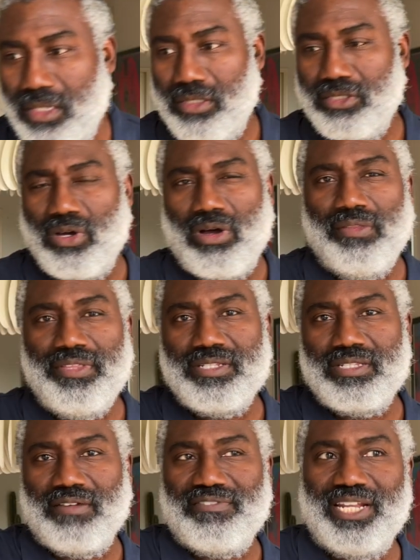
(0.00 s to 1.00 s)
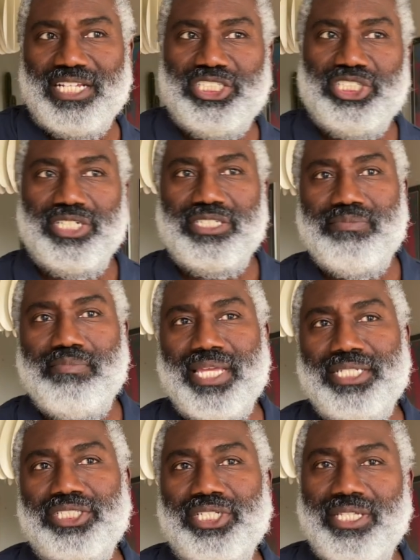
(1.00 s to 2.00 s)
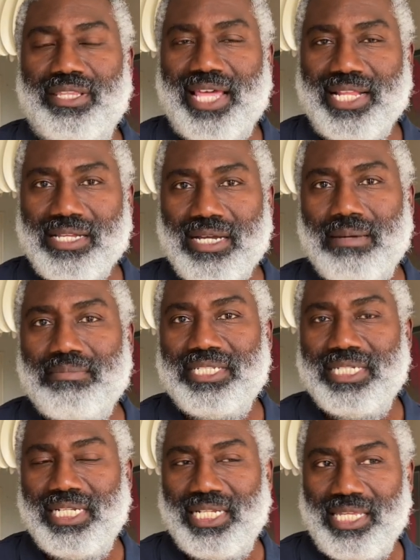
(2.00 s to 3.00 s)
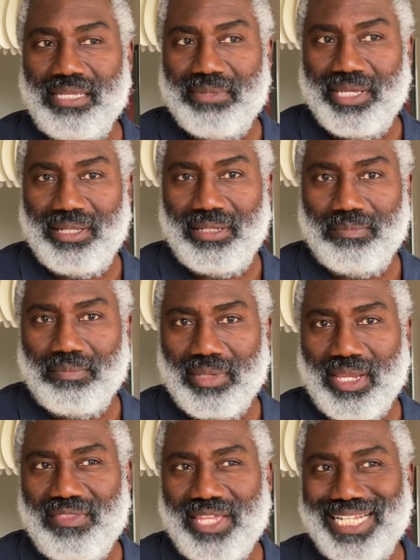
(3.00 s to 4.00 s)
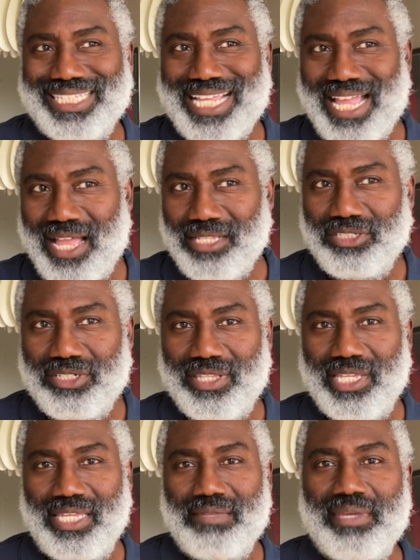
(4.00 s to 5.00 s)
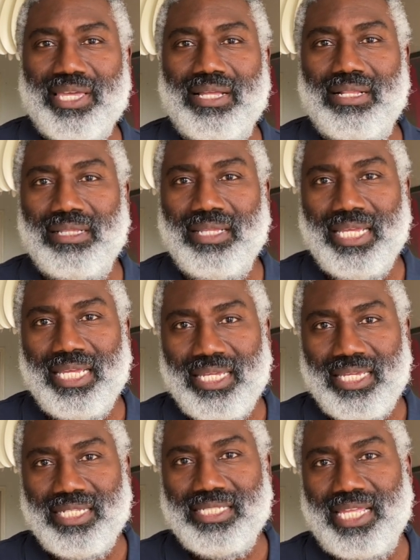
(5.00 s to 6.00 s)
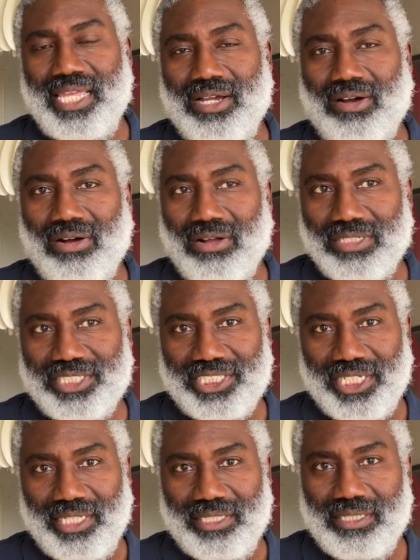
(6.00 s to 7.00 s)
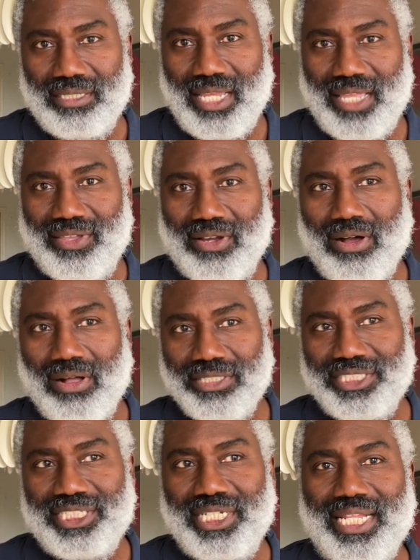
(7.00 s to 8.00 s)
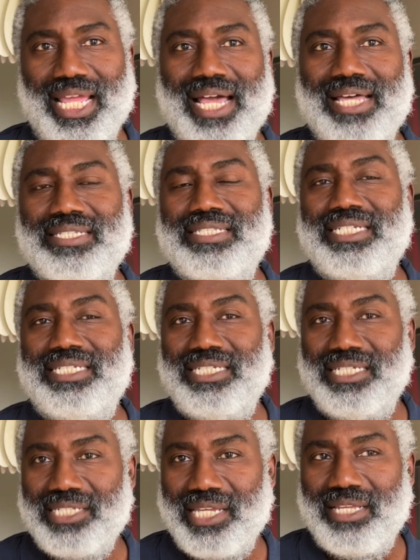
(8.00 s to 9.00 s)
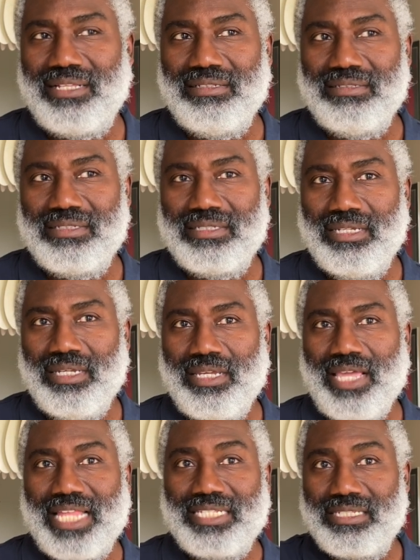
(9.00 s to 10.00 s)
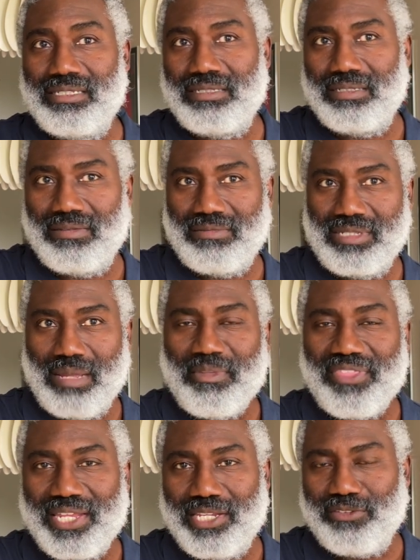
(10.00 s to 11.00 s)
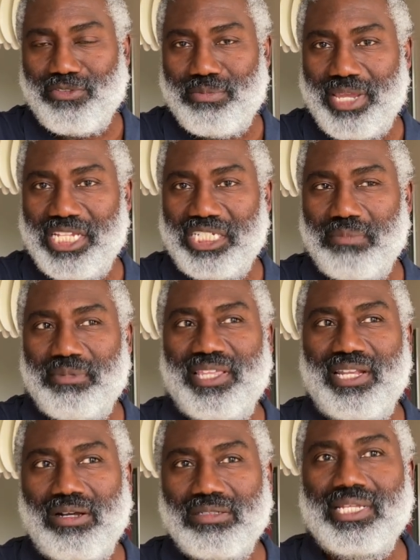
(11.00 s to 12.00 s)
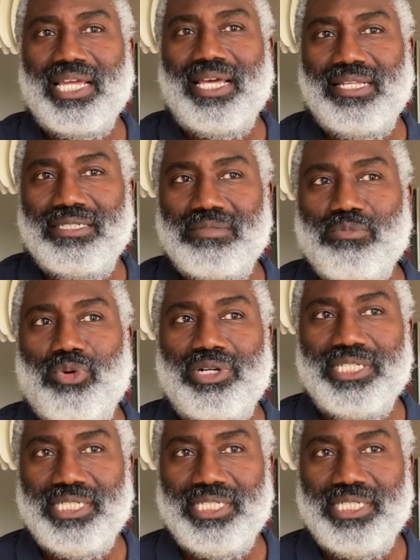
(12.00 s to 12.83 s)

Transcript: So all the stuff that I just mentioned, that comes in an email. And then attached to the email is a call sheet. And the call sheet has the details, has some of that information, but then also has more